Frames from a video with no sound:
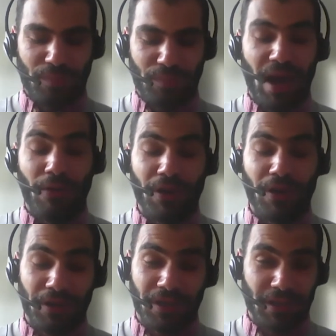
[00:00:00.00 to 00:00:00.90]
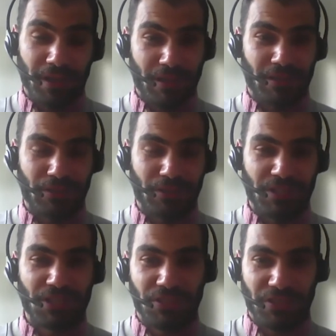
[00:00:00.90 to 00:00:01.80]
power
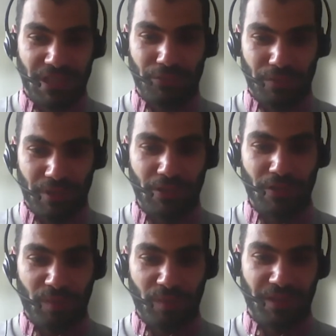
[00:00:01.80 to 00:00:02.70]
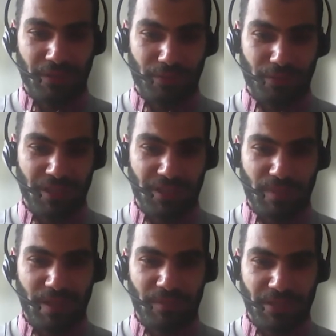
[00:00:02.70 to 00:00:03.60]
conditions that we know, but that was
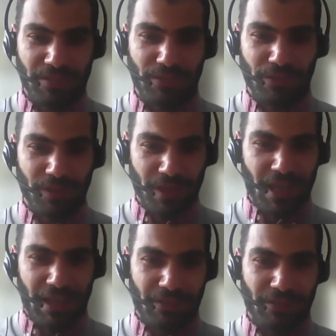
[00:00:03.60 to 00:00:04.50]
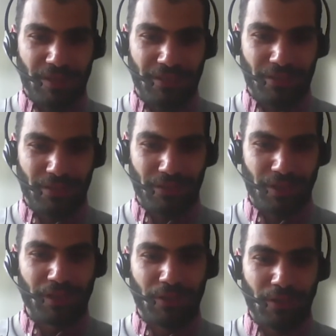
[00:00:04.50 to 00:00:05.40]
implemented at
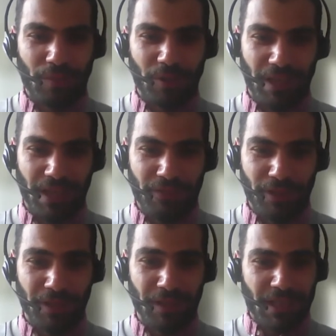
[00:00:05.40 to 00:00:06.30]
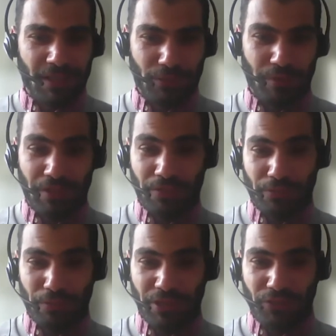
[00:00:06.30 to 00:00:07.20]
the global level. Do
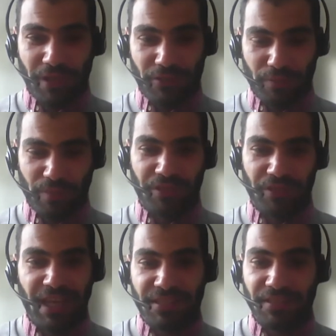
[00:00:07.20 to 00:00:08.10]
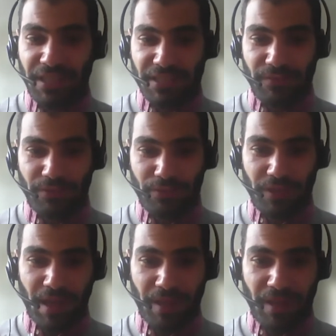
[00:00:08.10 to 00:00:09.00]
we try to build an alternative to
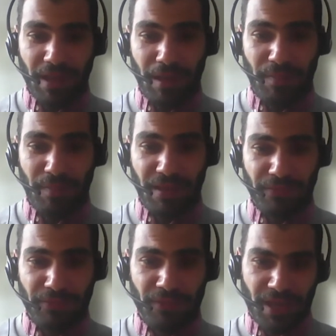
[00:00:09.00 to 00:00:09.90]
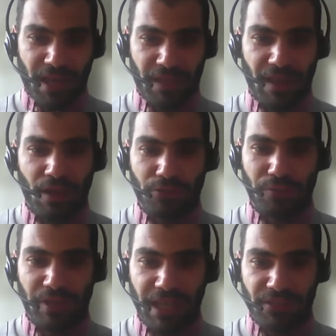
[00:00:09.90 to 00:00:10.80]
the IMF, and how do
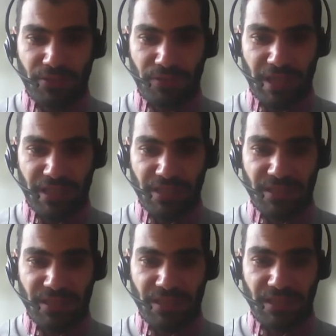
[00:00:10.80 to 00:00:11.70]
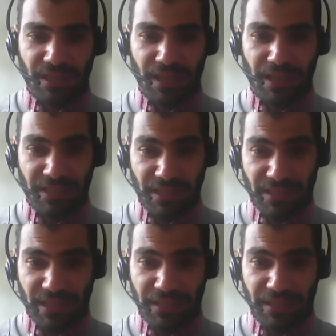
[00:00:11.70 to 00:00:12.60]
we relate to
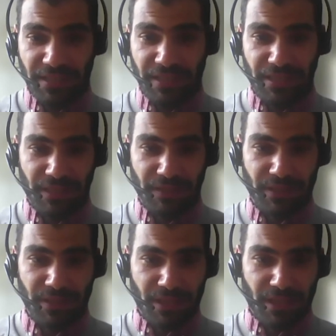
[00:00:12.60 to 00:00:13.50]
existing alternatives